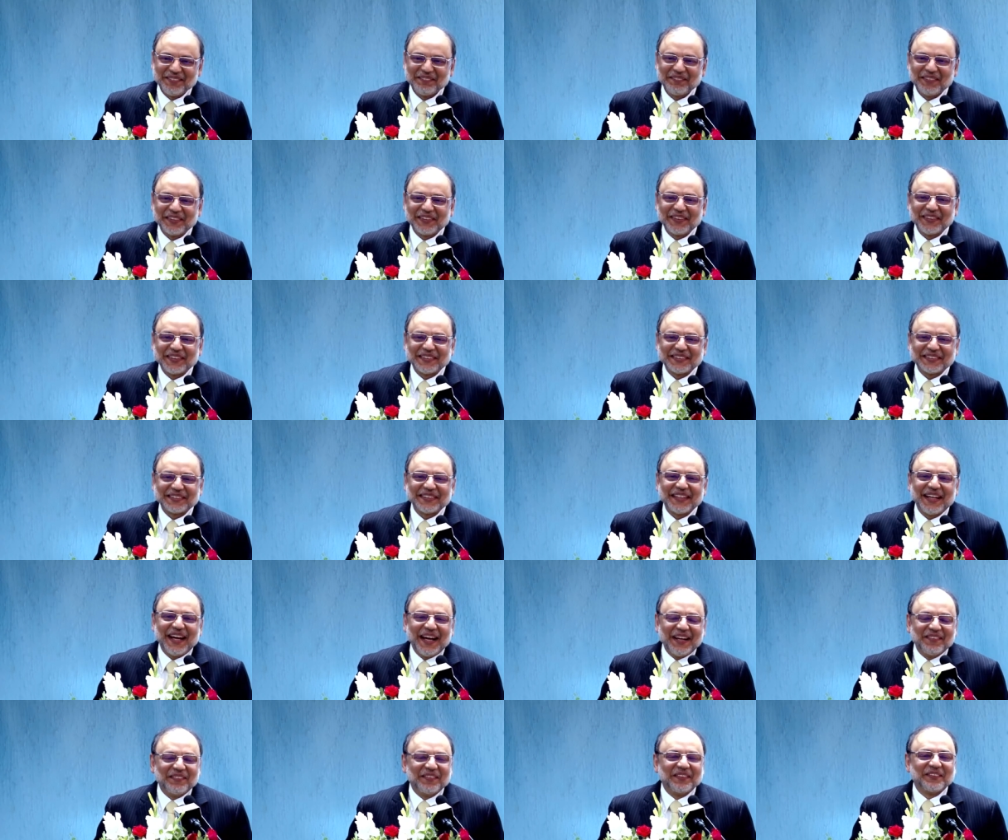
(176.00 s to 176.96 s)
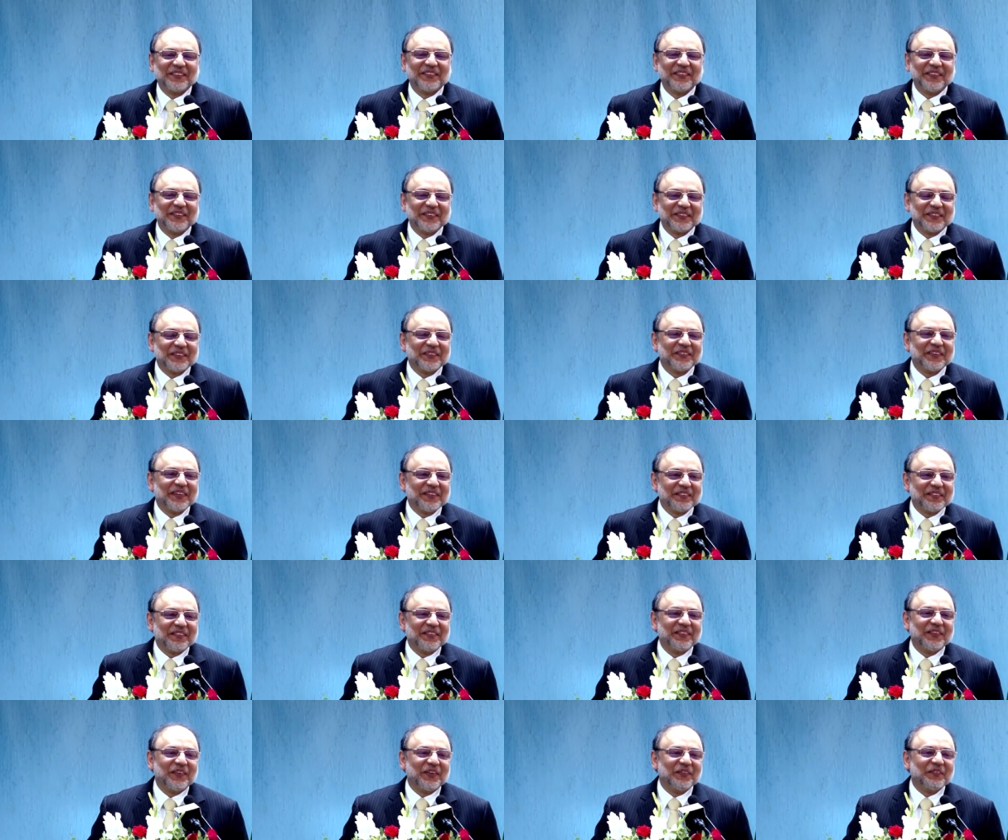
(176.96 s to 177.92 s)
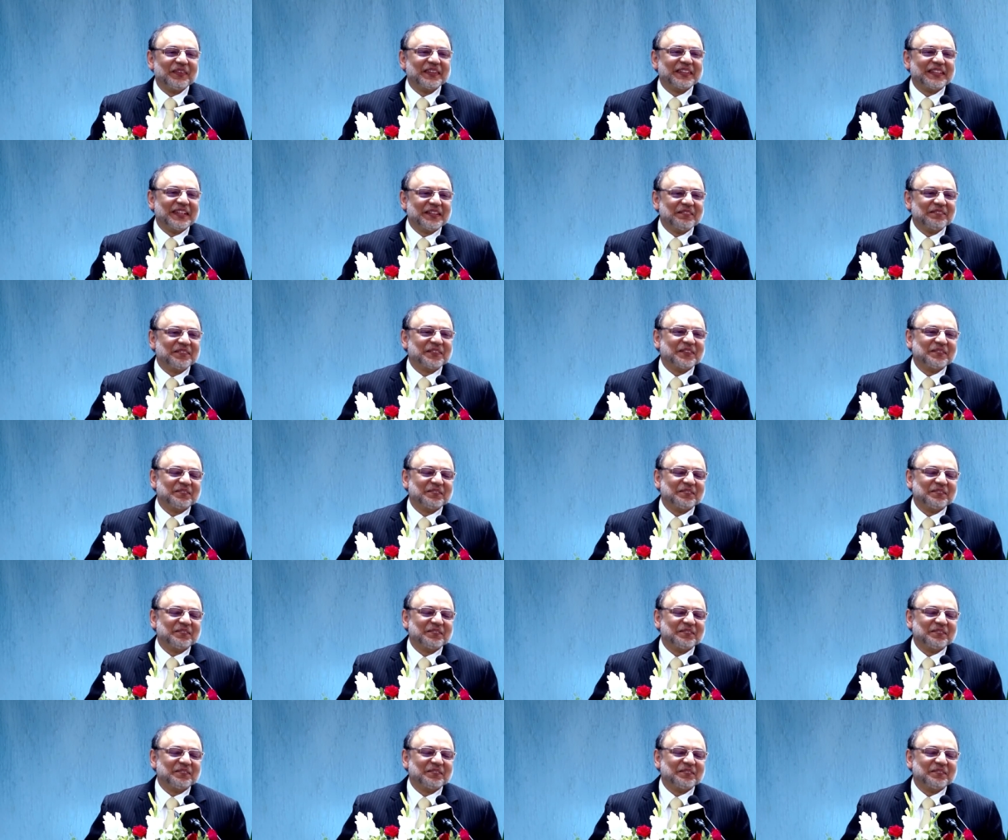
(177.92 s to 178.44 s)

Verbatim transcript: Because I would go, to him, go with him